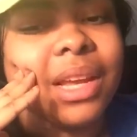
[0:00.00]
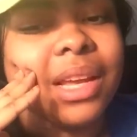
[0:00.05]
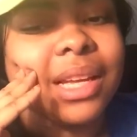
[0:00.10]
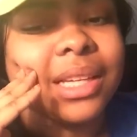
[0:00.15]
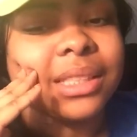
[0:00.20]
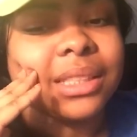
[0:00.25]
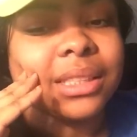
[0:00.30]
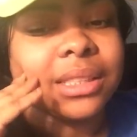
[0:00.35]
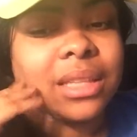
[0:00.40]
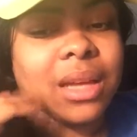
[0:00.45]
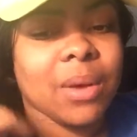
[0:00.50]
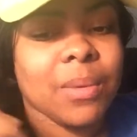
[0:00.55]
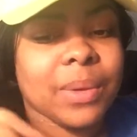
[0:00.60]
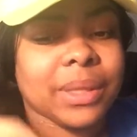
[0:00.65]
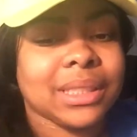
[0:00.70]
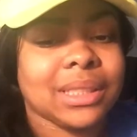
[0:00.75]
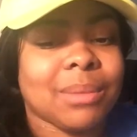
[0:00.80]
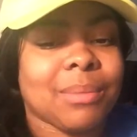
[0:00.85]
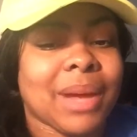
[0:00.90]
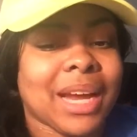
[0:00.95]
Because there's
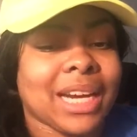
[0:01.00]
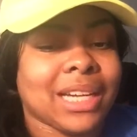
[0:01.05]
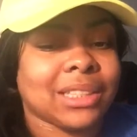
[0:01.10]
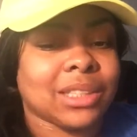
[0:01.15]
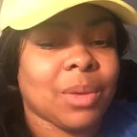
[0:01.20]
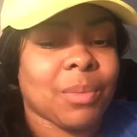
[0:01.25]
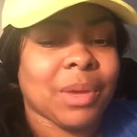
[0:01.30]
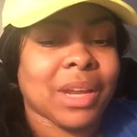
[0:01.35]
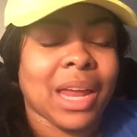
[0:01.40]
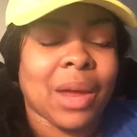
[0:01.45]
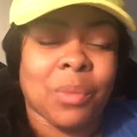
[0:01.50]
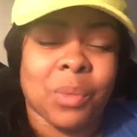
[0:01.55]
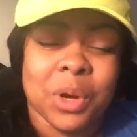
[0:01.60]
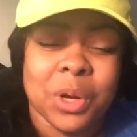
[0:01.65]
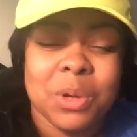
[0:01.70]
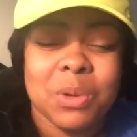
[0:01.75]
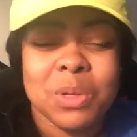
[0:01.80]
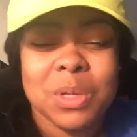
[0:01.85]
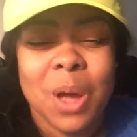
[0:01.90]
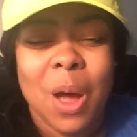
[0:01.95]
always somebody that's going to be like, were
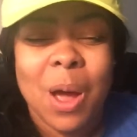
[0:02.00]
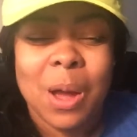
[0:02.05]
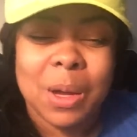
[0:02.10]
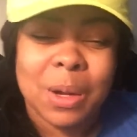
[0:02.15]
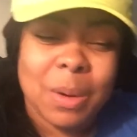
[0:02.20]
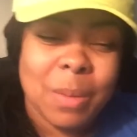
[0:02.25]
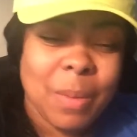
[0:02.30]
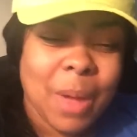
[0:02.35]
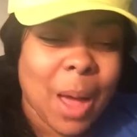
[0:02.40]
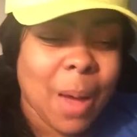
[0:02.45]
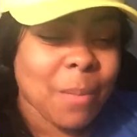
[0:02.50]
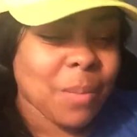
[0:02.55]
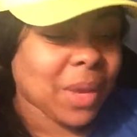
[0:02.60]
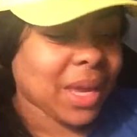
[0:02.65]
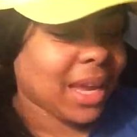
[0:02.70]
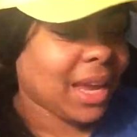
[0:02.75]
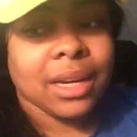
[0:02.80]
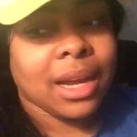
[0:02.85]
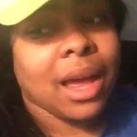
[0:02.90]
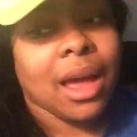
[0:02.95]
you talking about
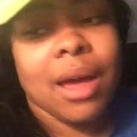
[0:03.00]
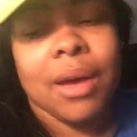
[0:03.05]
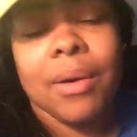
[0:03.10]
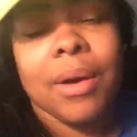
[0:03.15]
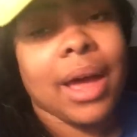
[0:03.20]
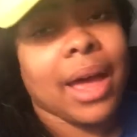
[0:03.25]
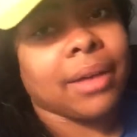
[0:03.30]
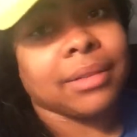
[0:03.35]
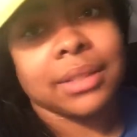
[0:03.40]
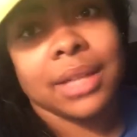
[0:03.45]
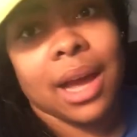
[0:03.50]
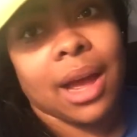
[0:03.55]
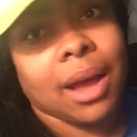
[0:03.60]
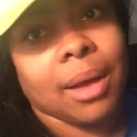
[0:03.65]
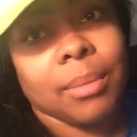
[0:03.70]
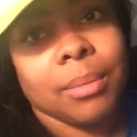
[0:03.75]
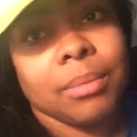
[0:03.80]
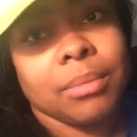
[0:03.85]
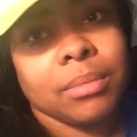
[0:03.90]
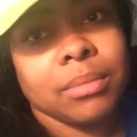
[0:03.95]
me? And I don't have
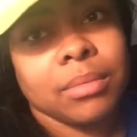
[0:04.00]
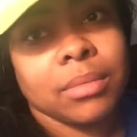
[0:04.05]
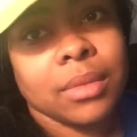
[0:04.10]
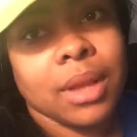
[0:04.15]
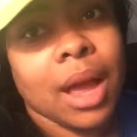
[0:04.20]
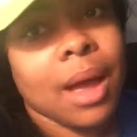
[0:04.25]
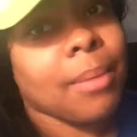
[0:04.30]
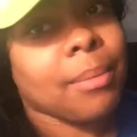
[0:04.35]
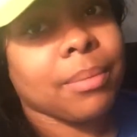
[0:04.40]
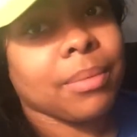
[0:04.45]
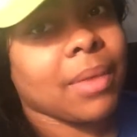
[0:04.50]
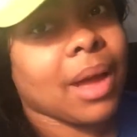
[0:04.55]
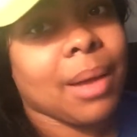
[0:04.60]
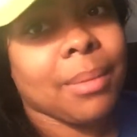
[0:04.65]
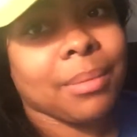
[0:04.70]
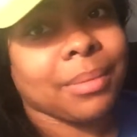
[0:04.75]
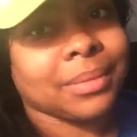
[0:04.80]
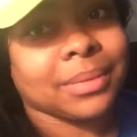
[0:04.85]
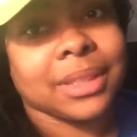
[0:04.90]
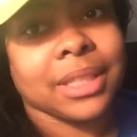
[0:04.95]
time. I'm
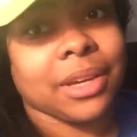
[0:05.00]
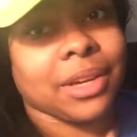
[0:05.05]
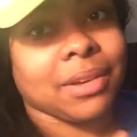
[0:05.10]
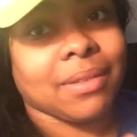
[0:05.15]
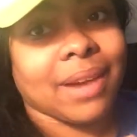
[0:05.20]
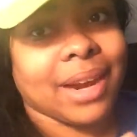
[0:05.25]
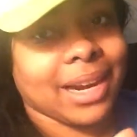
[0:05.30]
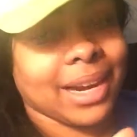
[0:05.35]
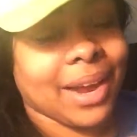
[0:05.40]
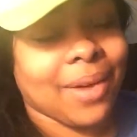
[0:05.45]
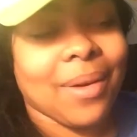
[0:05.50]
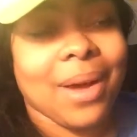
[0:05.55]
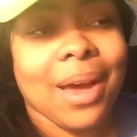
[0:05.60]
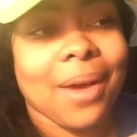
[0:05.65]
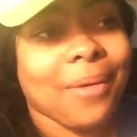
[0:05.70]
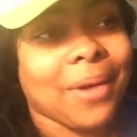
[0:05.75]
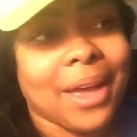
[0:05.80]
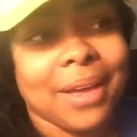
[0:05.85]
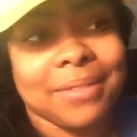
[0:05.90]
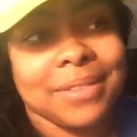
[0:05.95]
going to tell you right now. I
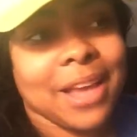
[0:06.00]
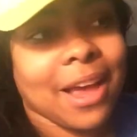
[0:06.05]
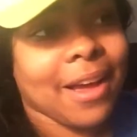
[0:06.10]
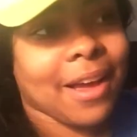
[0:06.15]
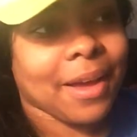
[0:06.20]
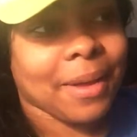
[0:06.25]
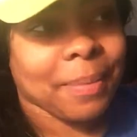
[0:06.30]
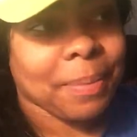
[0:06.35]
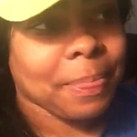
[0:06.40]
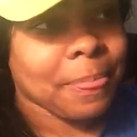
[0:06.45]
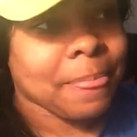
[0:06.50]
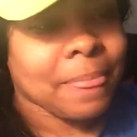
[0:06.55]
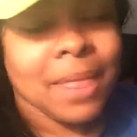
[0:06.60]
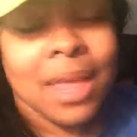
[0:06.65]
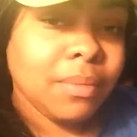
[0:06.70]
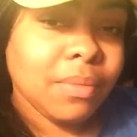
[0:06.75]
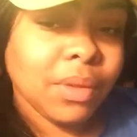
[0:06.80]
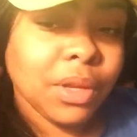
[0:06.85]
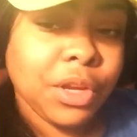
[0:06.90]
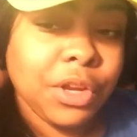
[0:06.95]
don't have time.
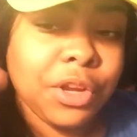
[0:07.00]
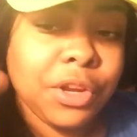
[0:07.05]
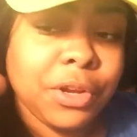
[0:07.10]
You